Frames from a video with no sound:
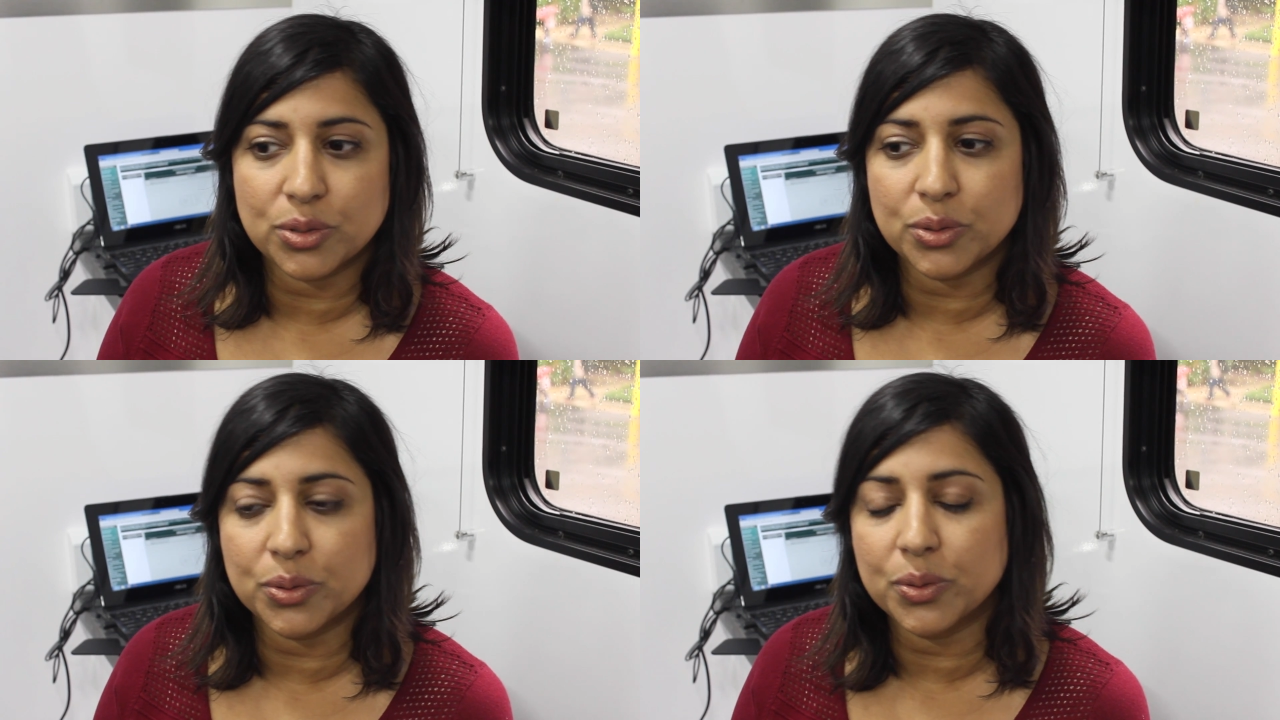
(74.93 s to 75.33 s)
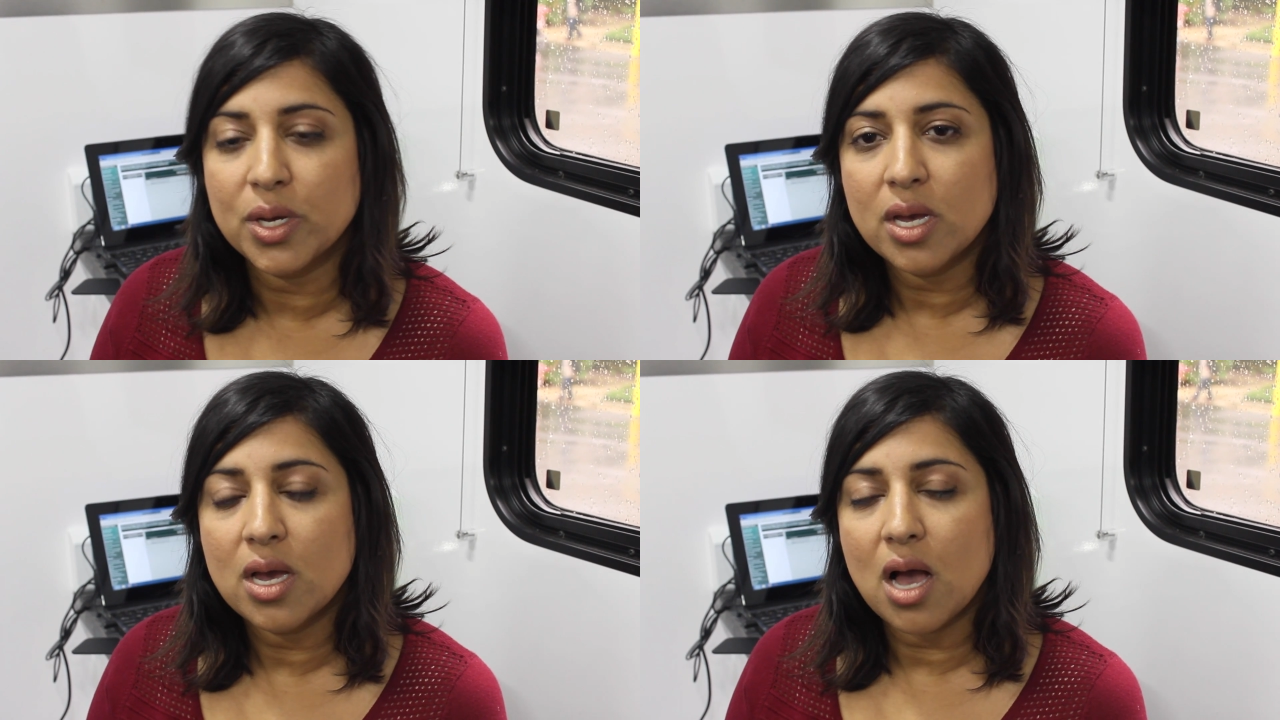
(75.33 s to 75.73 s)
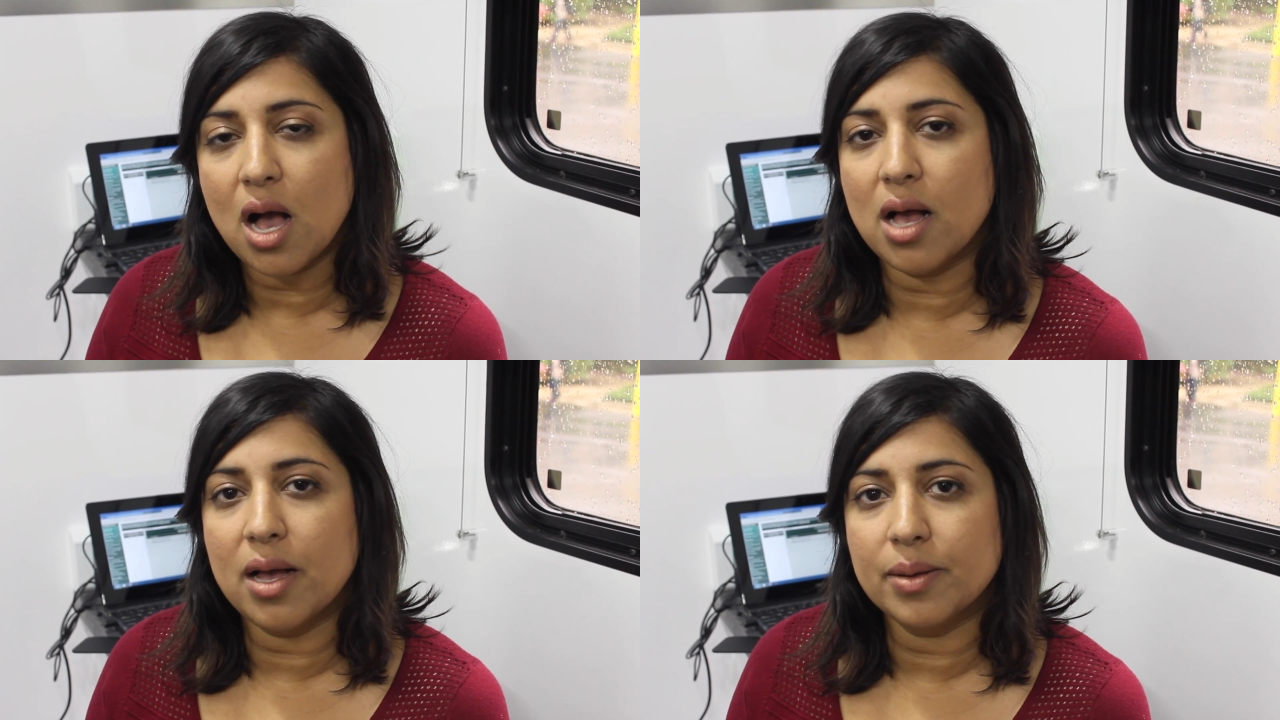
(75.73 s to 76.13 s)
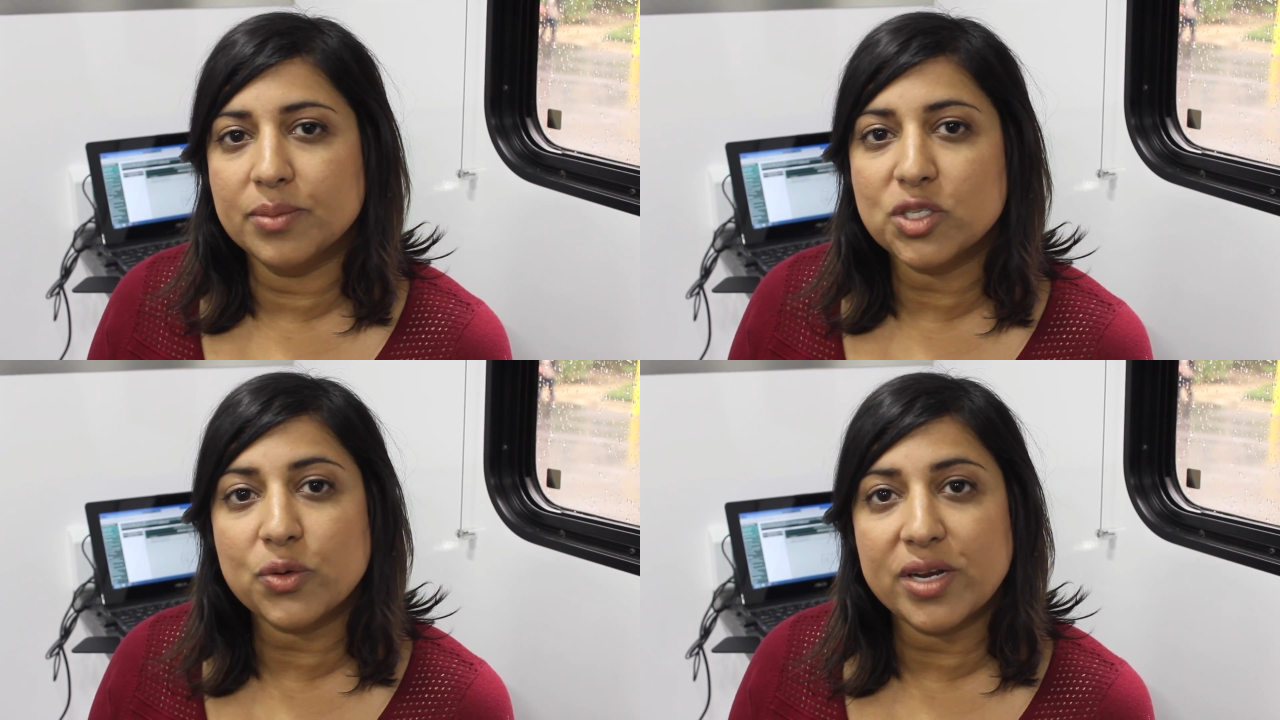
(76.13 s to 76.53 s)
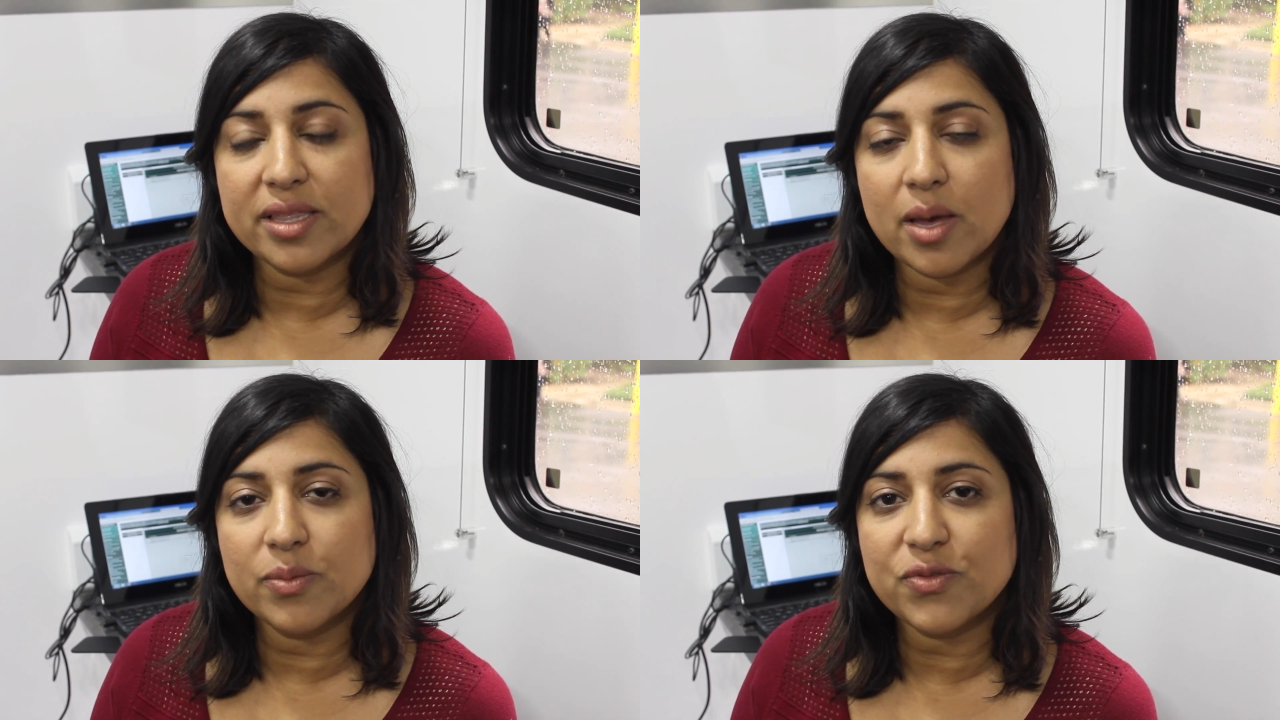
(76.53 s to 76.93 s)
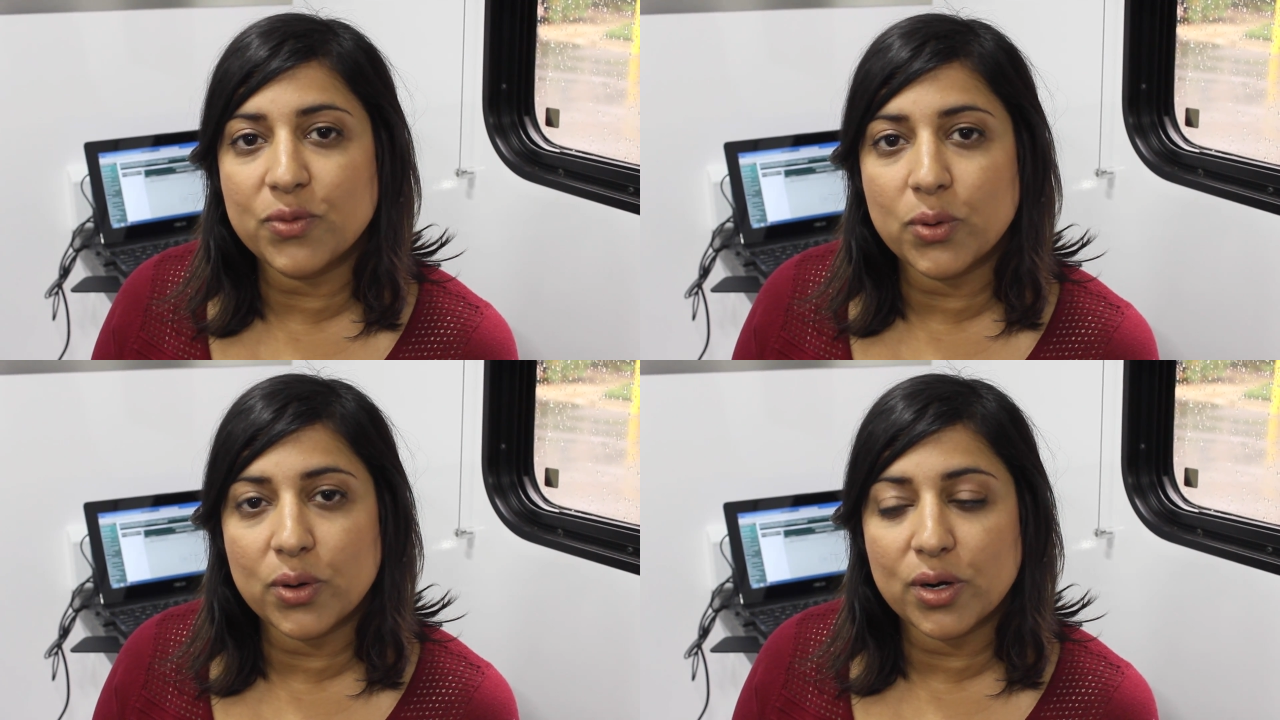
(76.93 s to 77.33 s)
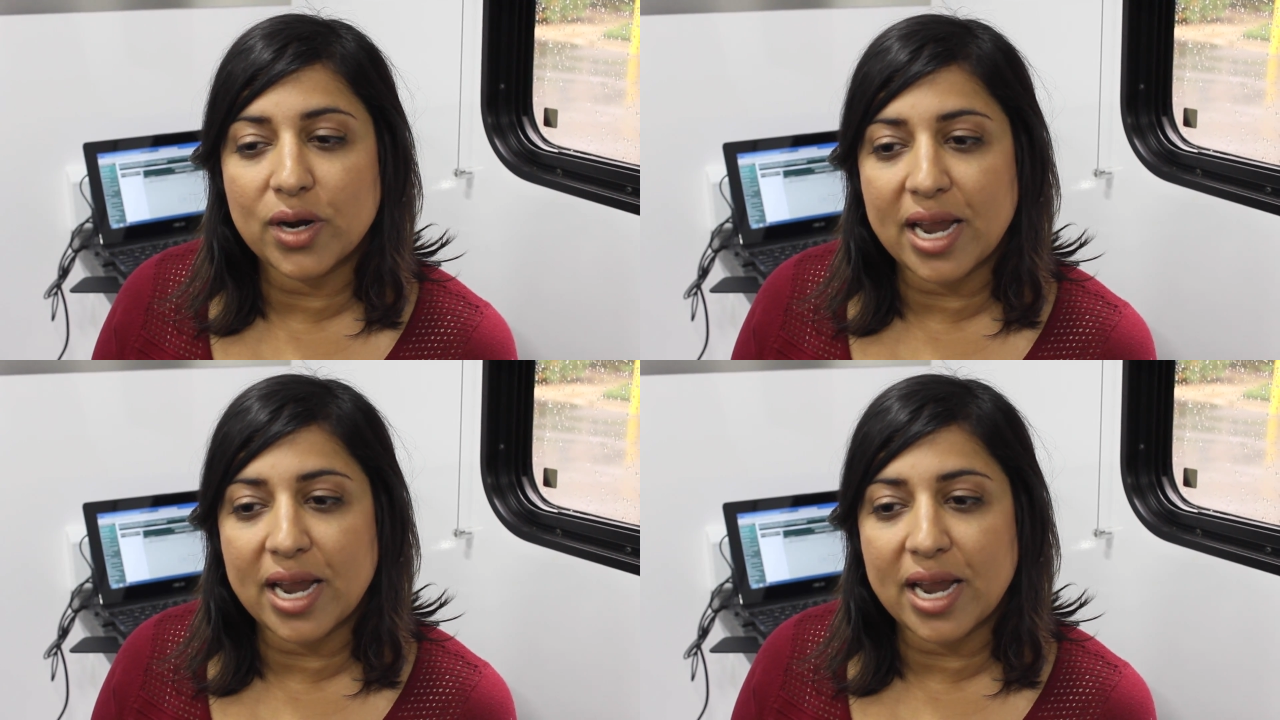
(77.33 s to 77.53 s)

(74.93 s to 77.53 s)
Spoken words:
to screen them for